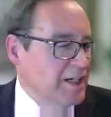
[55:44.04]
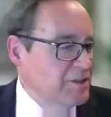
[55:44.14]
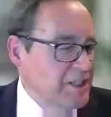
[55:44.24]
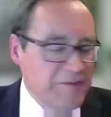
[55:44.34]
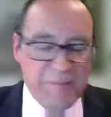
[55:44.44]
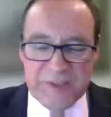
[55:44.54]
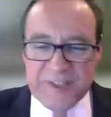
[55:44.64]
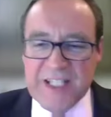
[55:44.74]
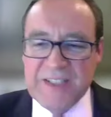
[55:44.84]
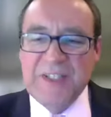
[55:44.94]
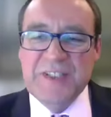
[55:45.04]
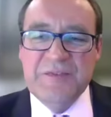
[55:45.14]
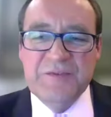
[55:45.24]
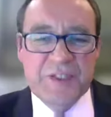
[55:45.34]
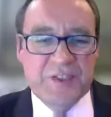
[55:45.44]
don't have the precise figures
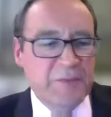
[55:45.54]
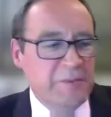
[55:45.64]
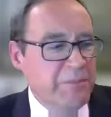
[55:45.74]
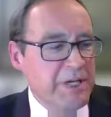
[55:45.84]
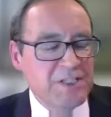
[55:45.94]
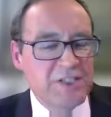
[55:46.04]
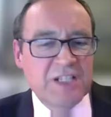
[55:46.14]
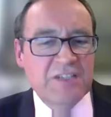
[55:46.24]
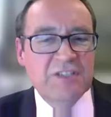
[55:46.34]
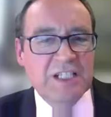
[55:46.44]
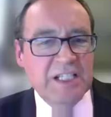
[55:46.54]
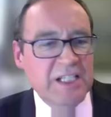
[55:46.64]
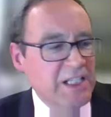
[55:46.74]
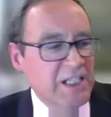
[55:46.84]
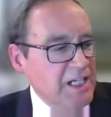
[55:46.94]
in front of me, but
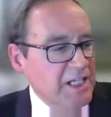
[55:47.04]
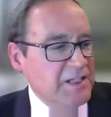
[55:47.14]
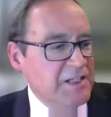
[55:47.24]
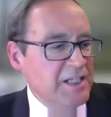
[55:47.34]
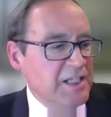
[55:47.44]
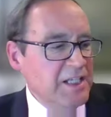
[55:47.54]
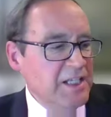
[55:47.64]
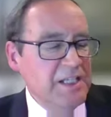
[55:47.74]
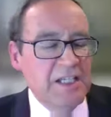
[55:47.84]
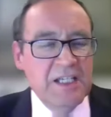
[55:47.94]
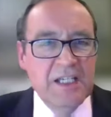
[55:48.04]
generally the